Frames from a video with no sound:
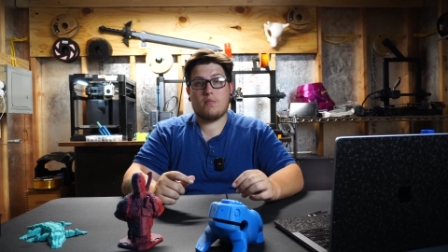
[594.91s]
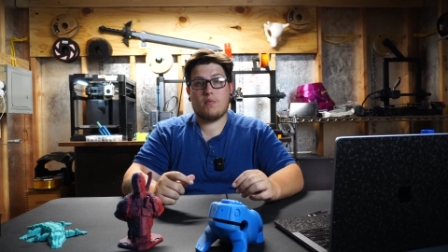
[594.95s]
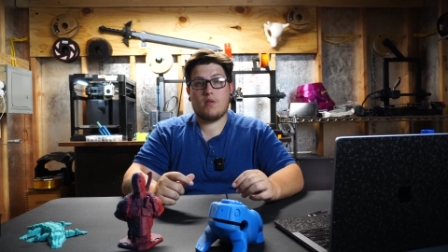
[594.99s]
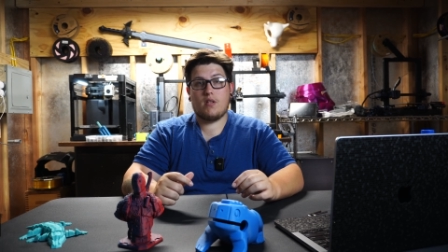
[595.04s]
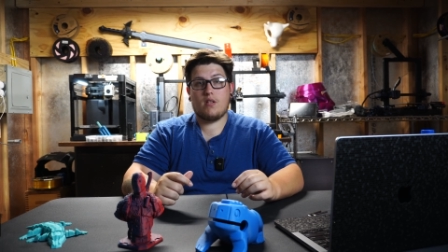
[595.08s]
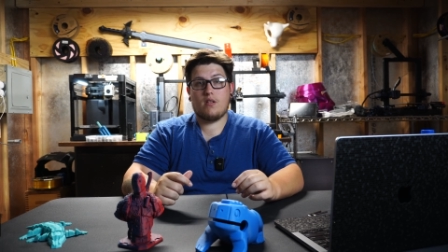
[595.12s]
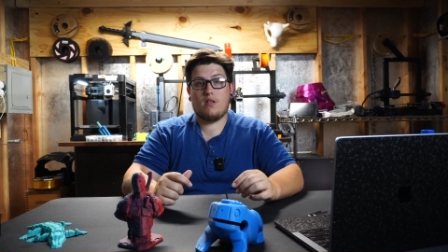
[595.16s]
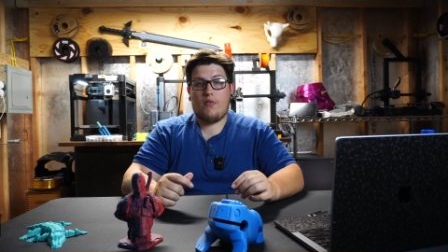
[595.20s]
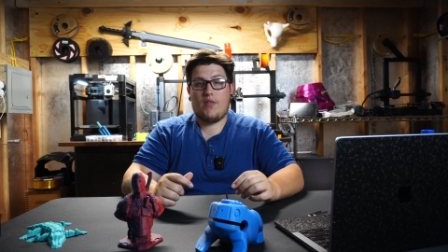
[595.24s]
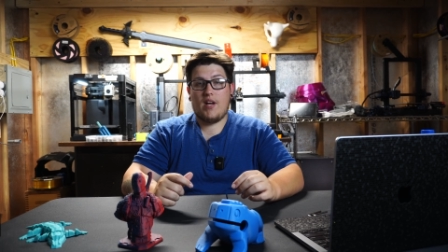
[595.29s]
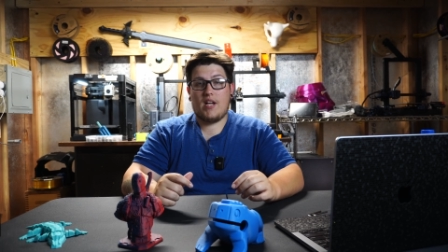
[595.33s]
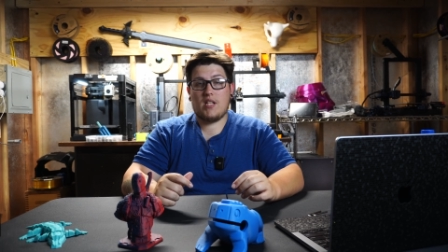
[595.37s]

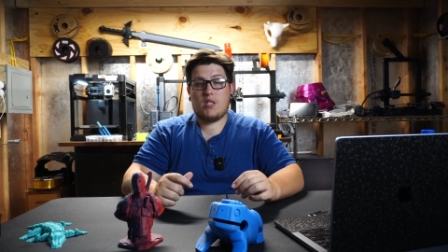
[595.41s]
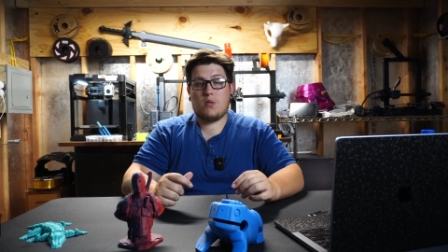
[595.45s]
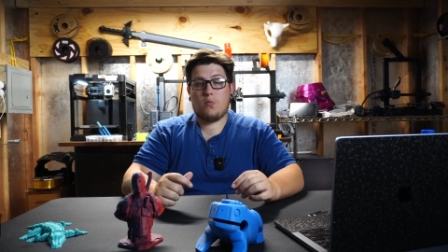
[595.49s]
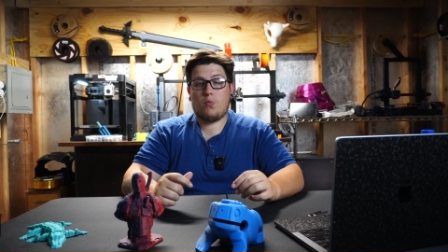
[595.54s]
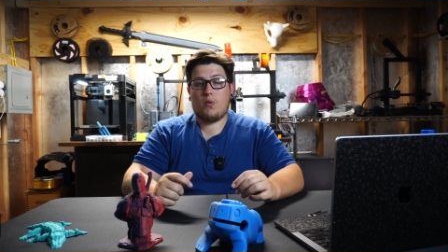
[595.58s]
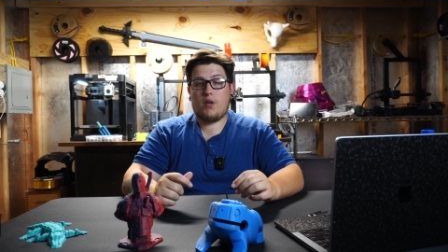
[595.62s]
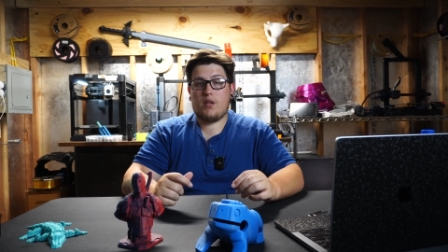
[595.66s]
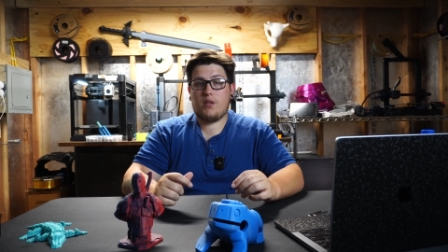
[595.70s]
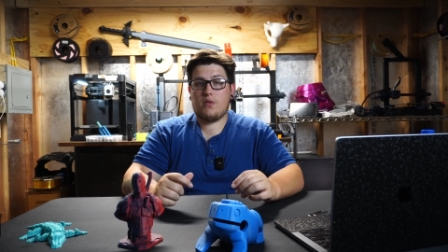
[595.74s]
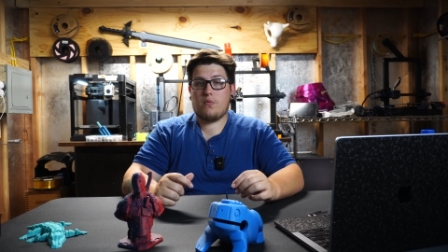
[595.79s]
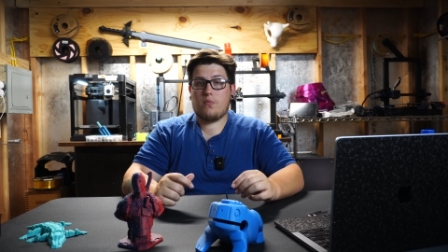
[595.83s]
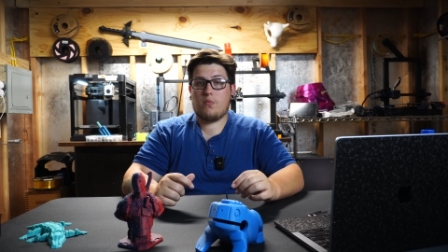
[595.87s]
but that's
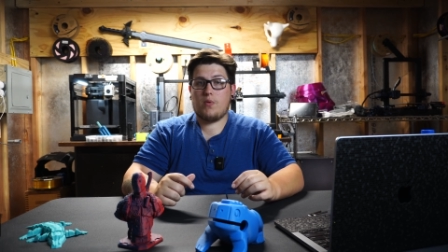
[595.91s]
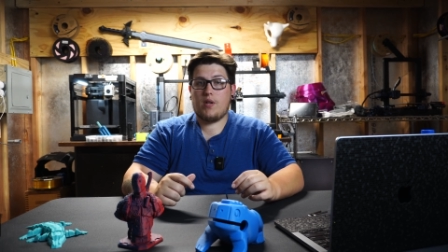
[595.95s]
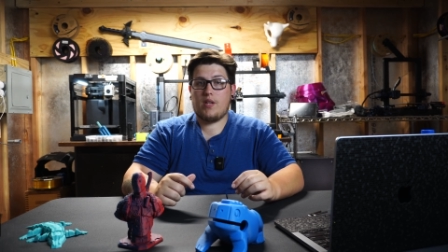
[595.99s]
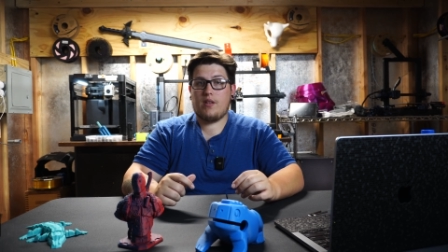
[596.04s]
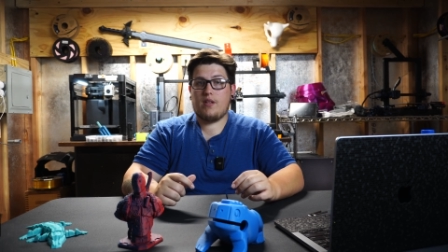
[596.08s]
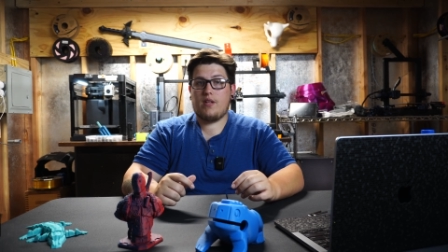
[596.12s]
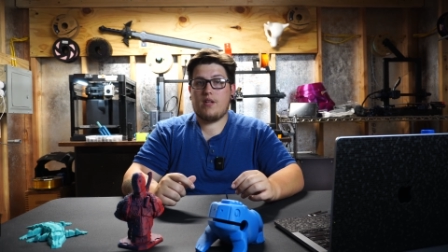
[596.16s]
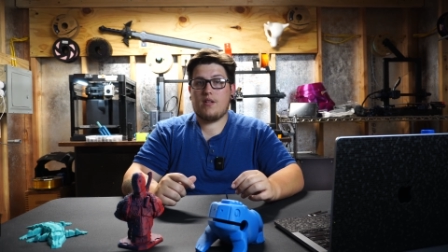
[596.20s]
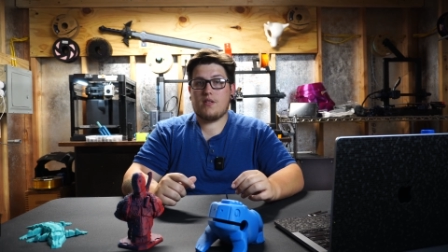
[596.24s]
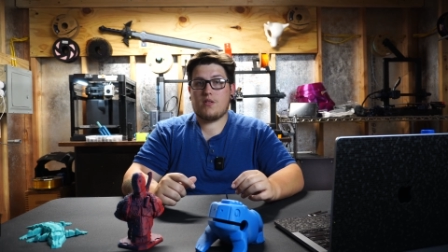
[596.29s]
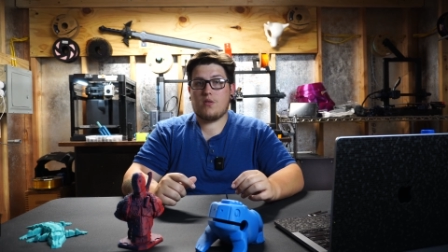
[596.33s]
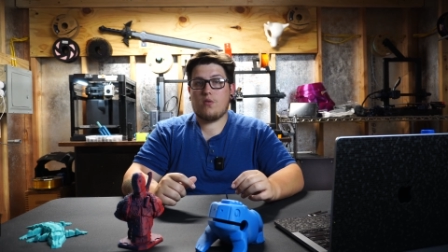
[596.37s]
what it
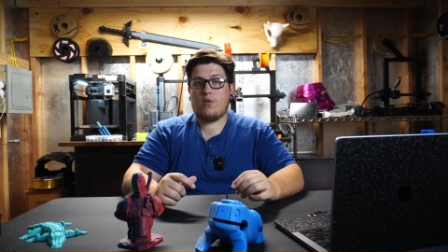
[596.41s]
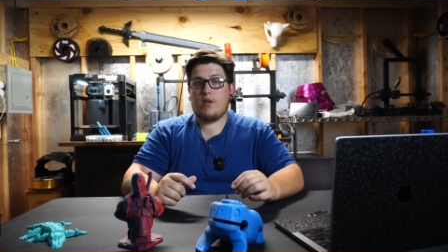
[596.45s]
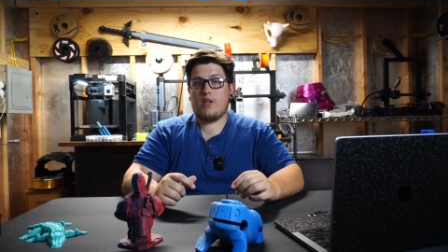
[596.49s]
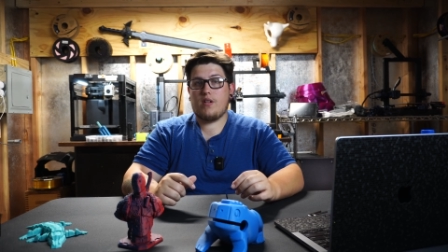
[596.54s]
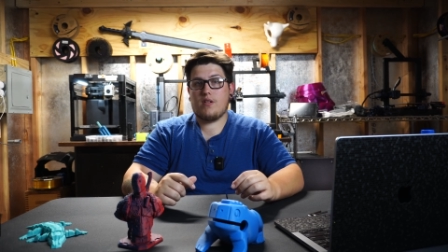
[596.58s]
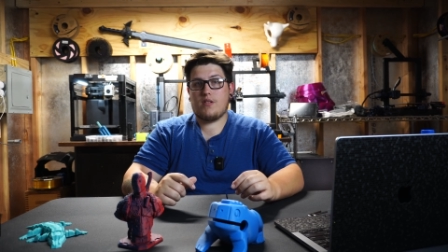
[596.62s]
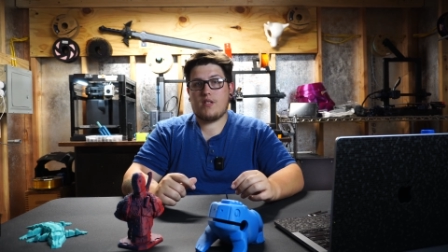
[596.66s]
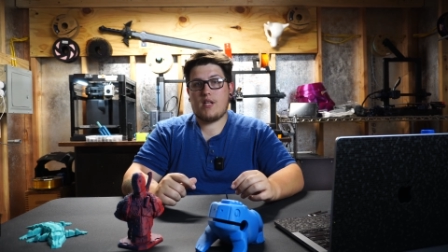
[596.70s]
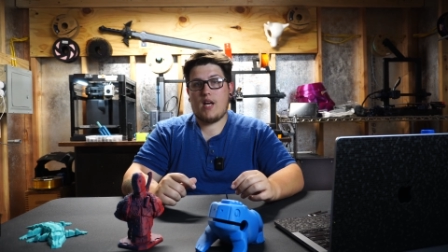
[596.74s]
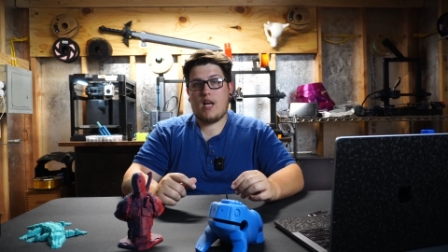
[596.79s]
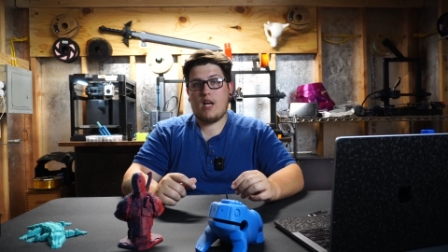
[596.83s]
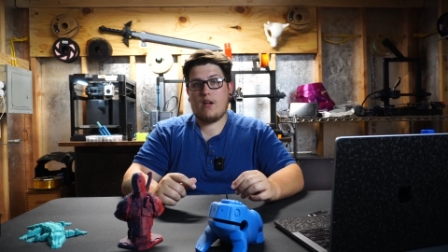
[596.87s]
really is going
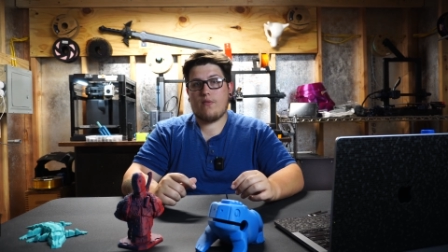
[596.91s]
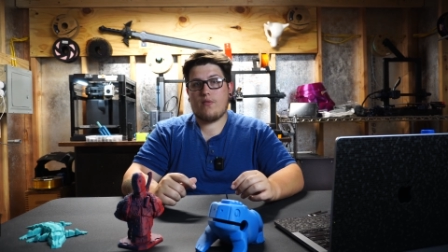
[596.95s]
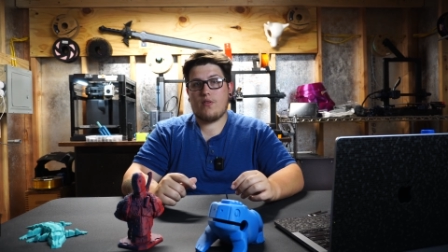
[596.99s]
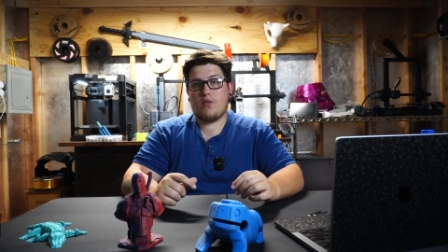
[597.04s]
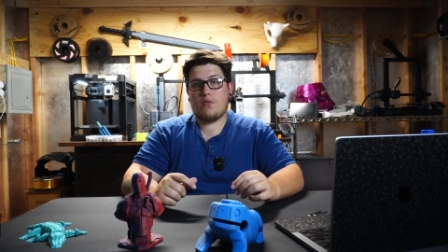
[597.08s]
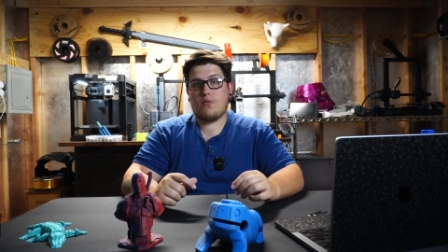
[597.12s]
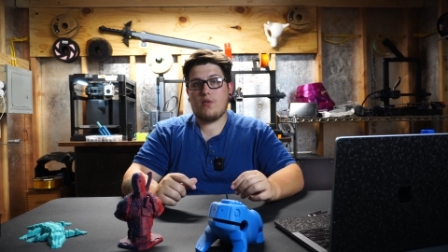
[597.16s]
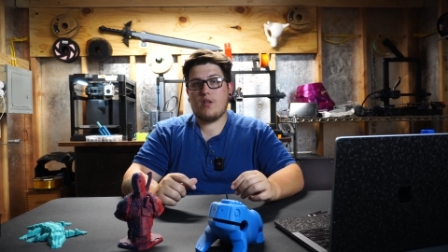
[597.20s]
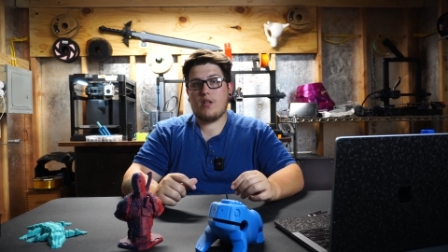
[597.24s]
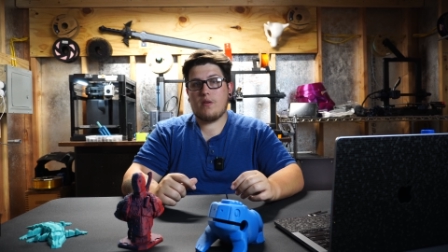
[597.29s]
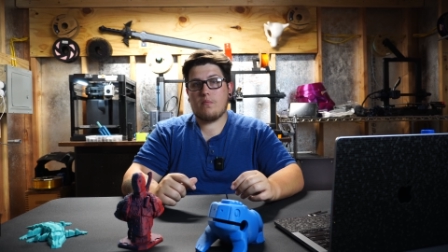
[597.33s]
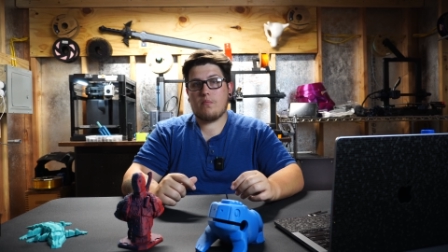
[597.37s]
to take for
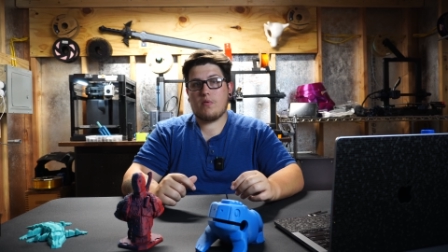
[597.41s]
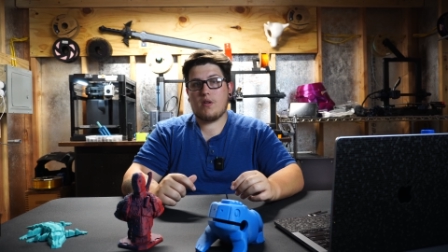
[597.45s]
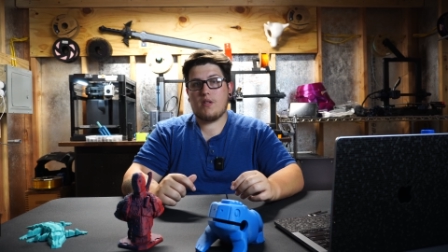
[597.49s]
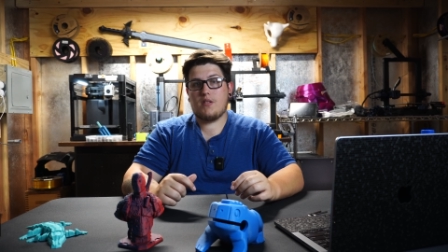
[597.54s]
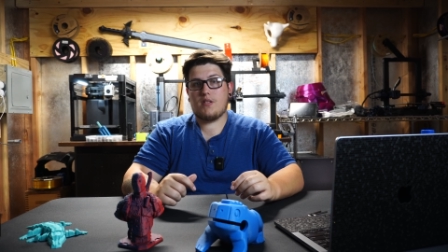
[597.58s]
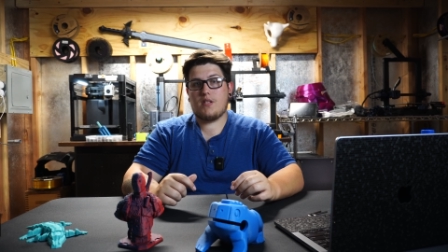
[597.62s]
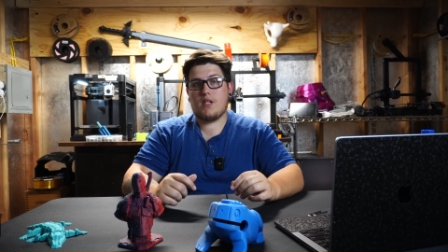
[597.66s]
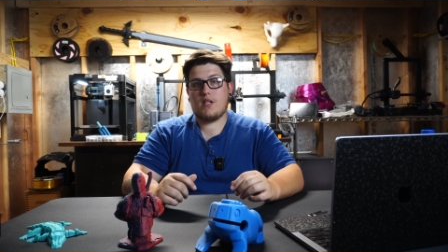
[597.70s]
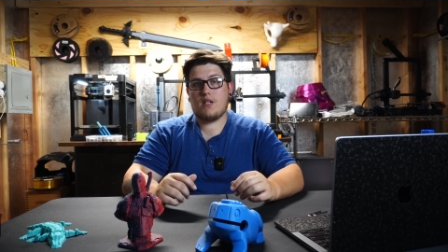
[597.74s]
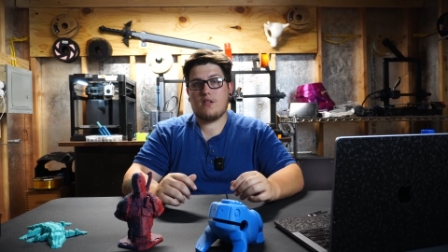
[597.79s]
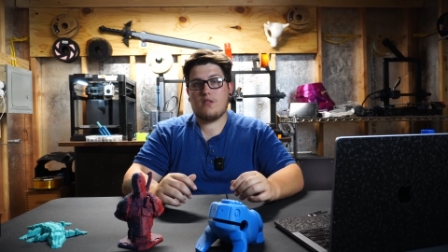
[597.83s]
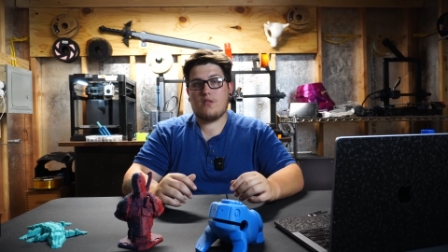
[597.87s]
3D
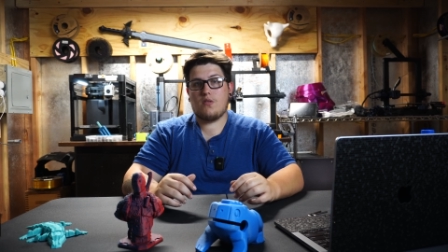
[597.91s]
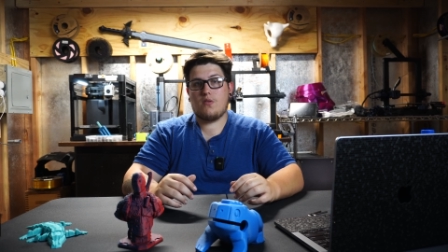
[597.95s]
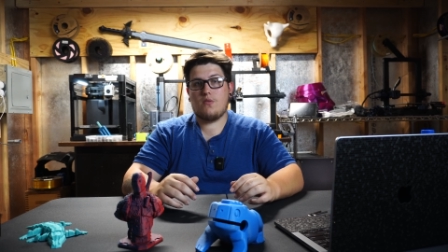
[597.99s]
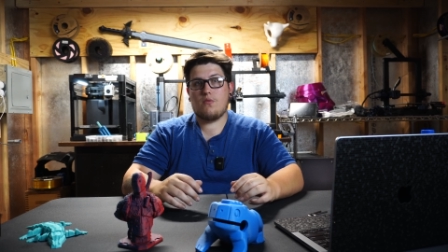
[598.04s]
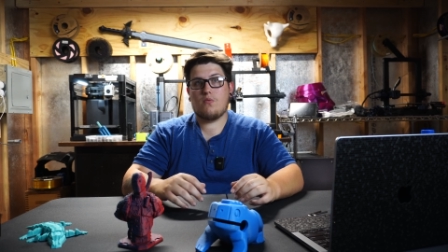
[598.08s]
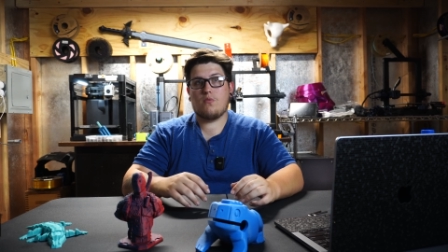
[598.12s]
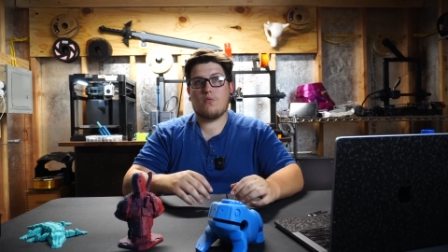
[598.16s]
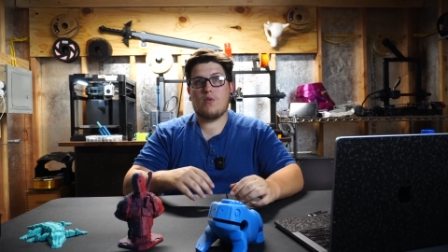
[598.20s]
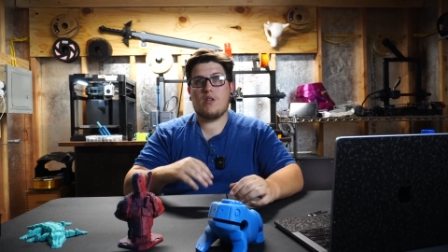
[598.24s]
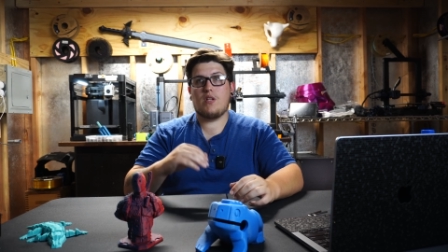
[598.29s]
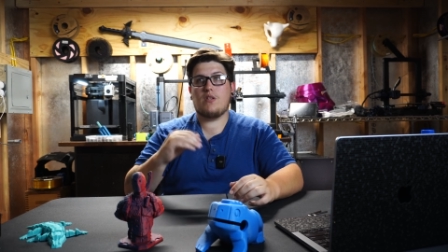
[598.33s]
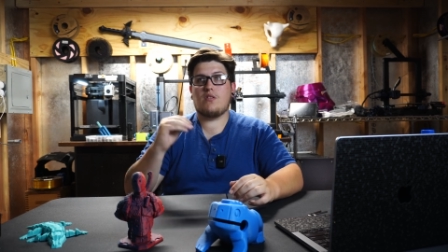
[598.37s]
printing
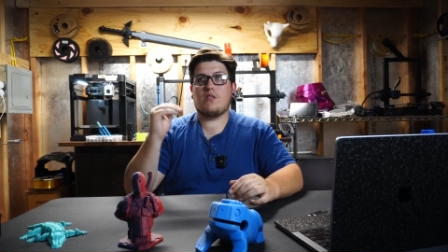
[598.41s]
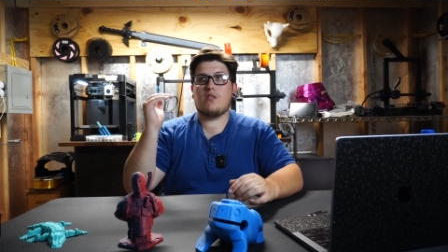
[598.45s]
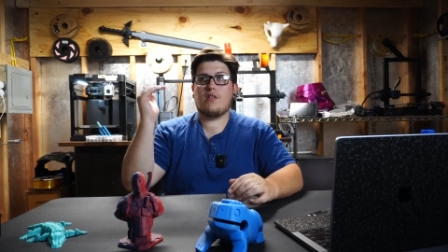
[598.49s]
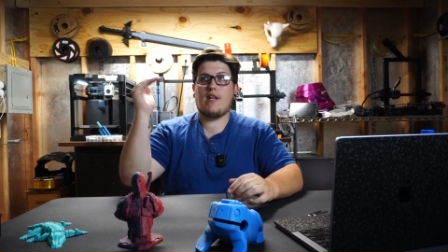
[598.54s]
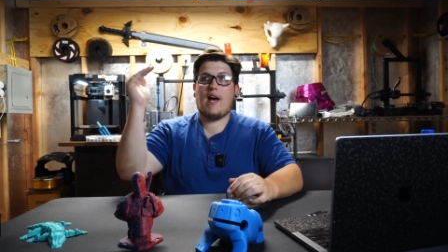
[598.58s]
to reach